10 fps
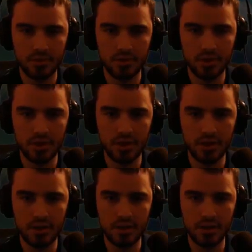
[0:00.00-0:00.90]

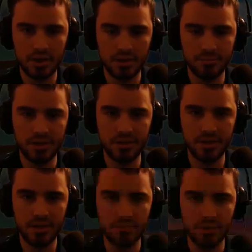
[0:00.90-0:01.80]
And I kind of pinged
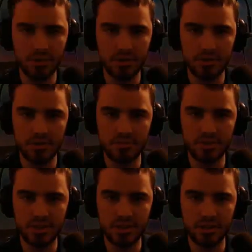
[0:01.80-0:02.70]
that, but it was a
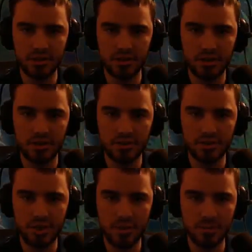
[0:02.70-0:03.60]
mistake. Just
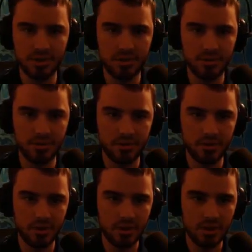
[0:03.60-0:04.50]
drop our W.
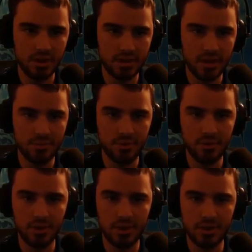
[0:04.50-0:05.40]
Like, stop throwing
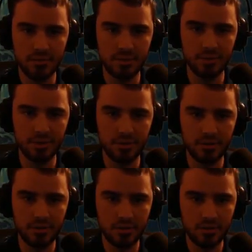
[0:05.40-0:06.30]
cards at me, bro.
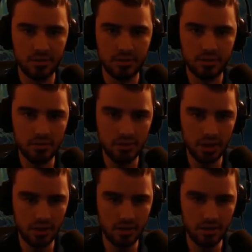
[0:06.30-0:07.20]

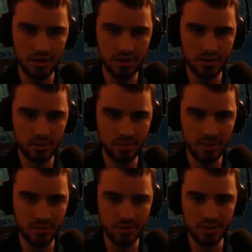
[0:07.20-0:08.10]
Uh, I'll go ahead and use one of
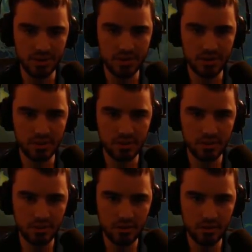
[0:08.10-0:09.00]
my potions.
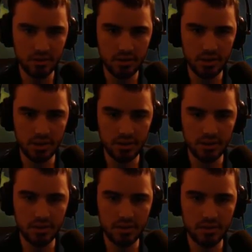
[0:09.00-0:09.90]

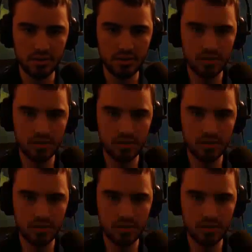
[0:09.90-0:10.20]
And...